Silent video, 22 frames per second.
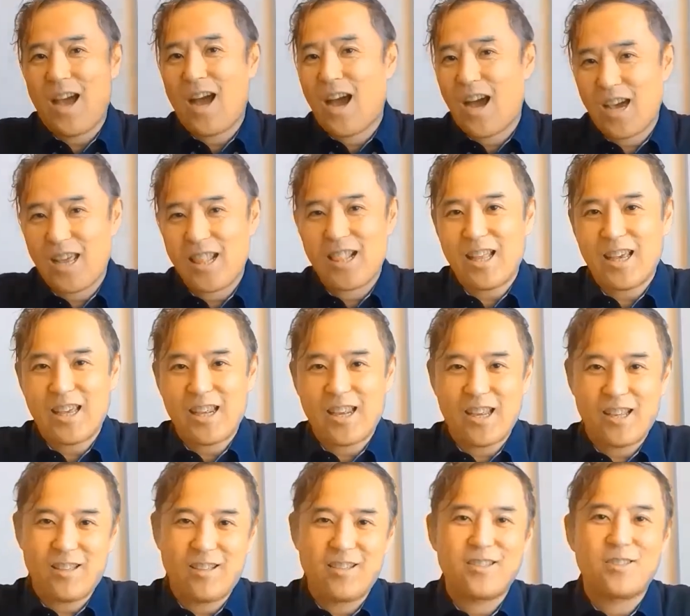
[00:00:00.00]

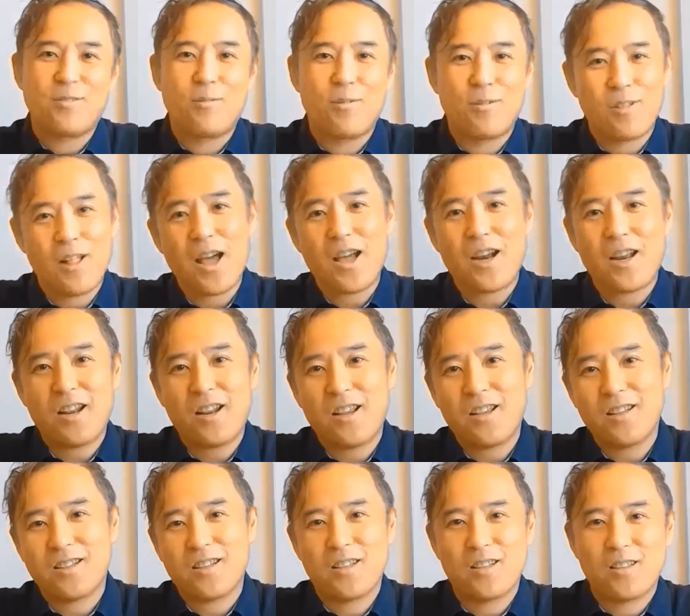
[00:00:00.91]
highlighted
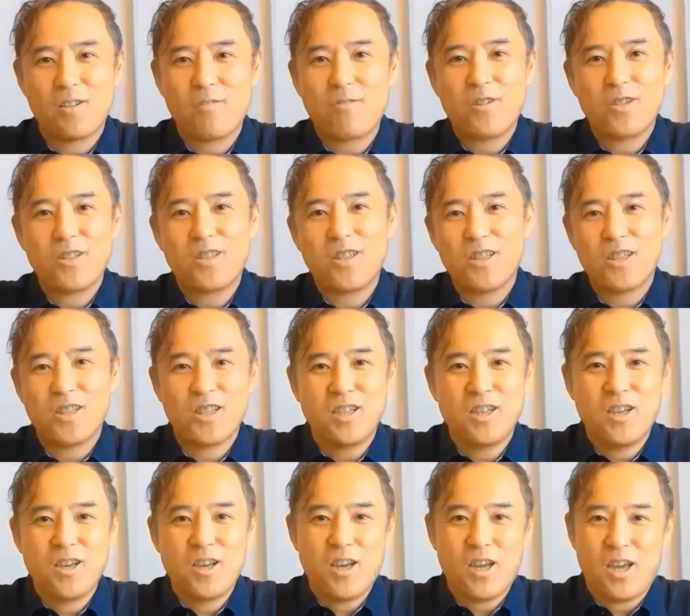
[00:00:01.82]
similarities and differences
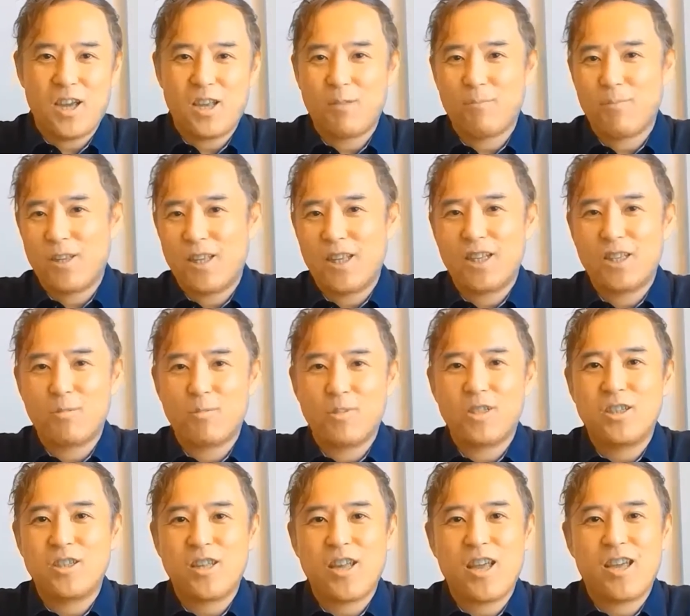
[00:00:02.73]
in
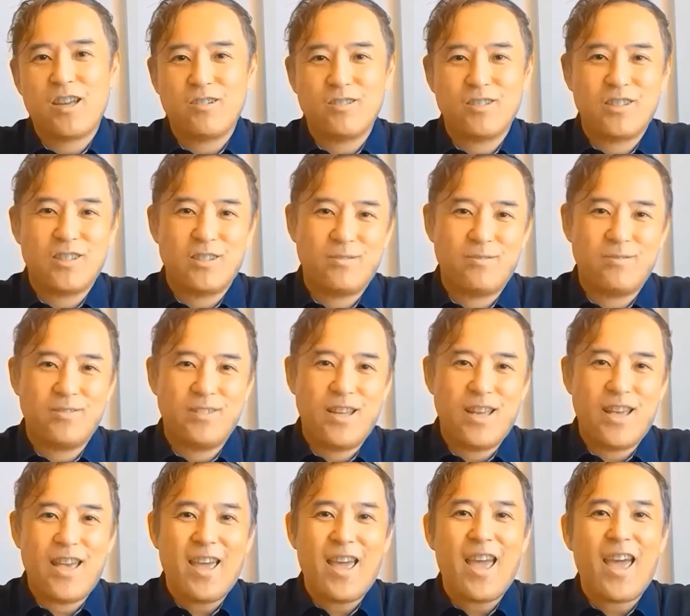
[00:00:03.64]
management styles,
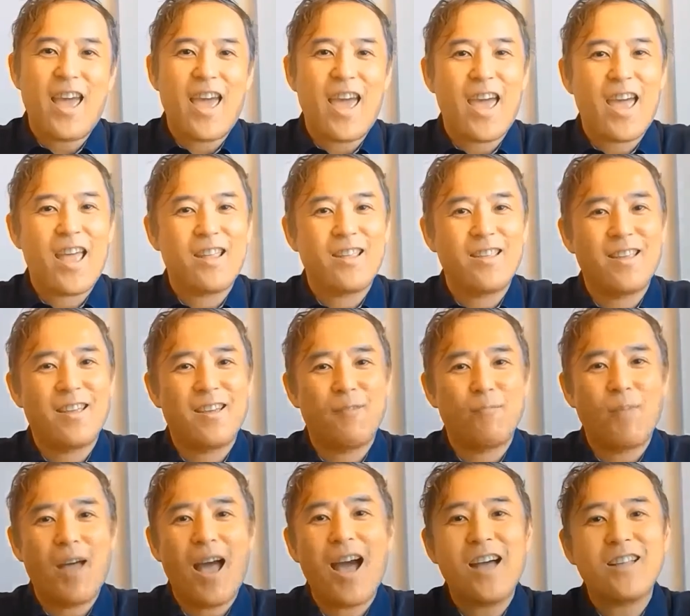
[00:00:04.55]
and
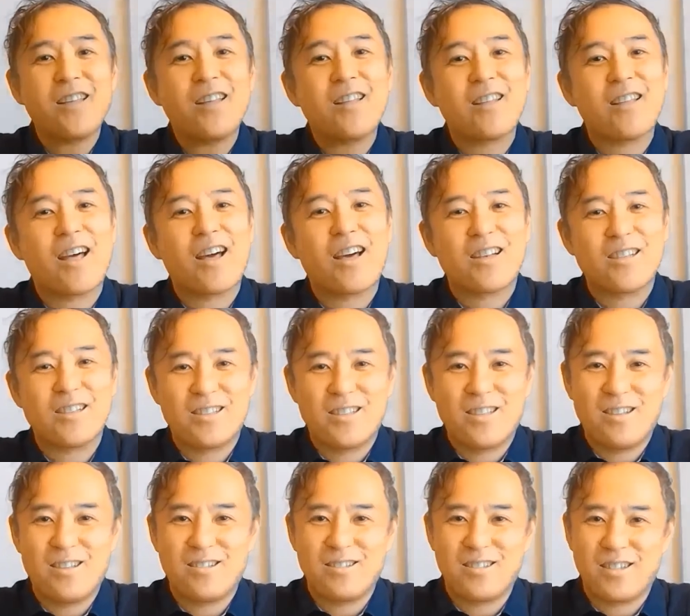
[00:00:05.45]
um, analyzed
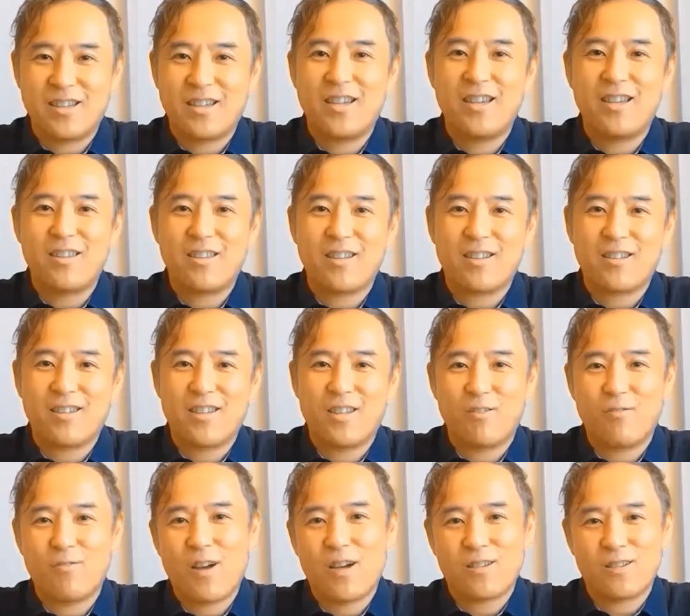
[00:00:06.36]
the key
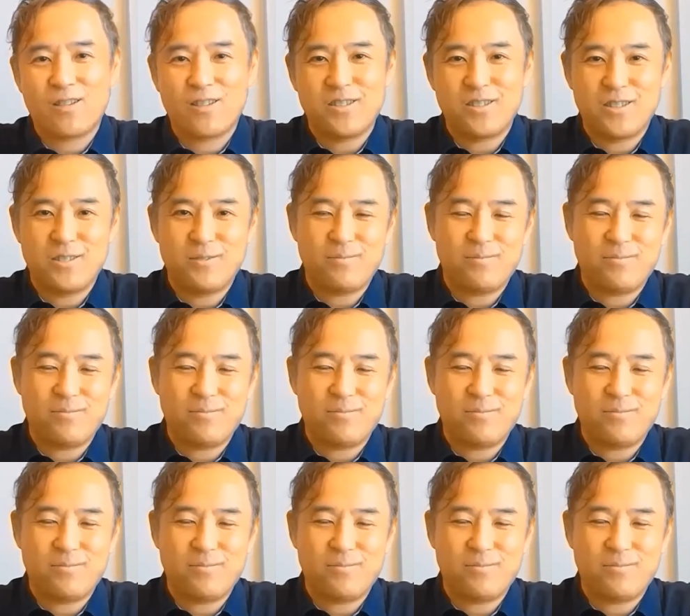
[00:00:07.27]
success factors.